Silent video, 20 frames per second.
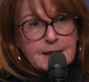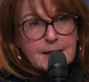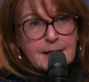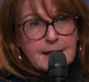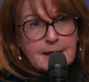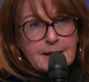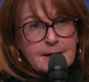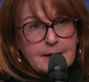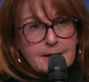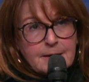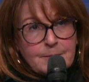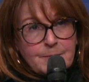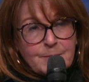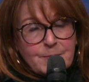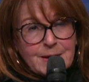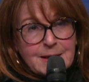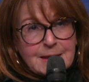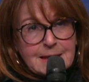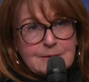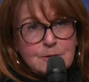
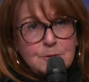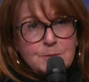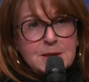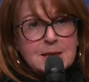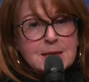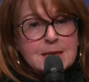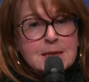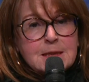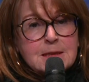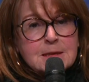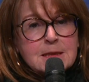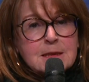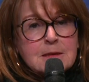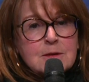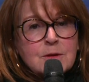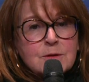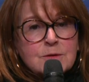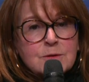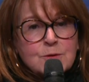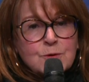at the beginning did
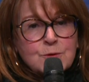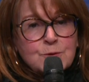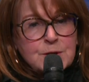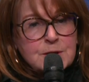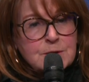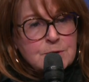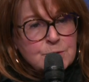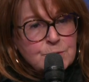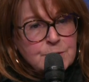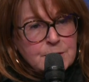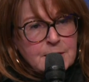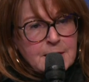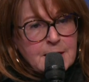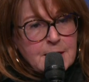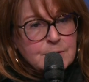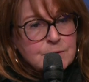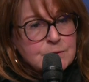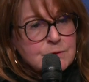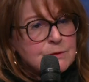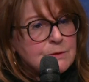not take into
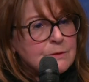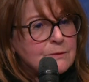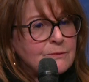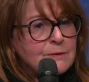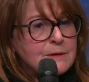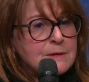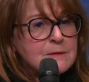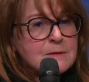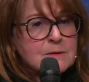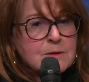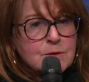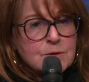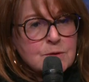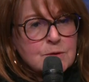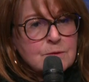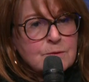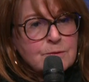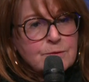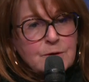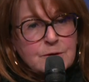account these
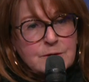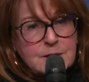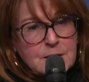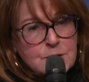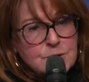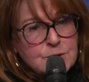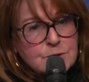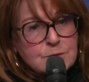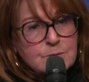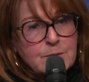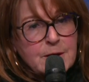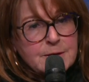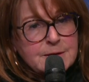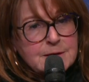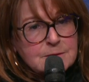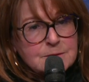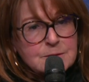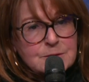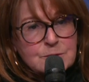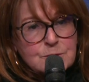foundation
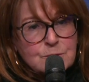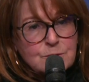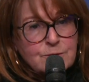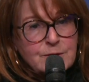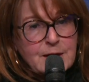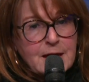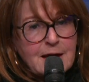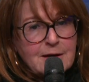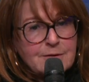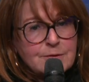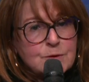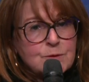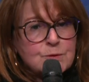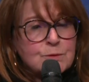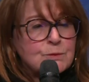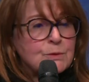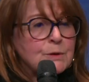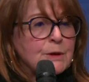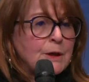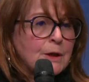models, so they have
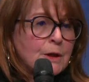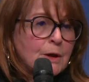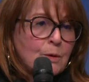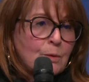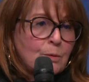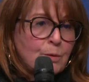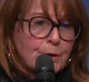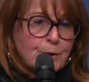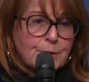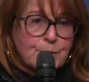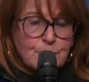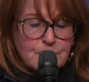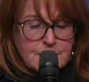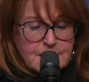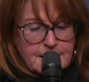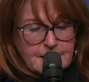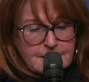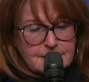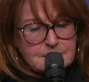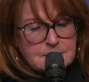to work
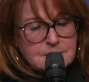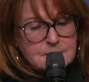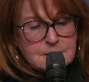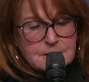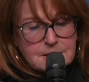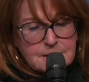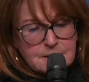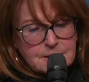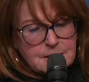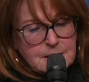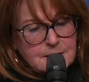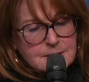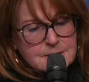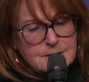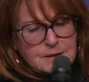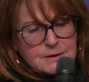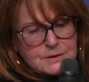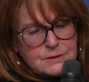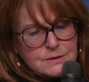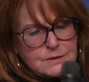again. I
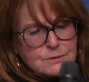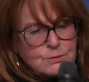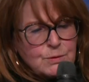think it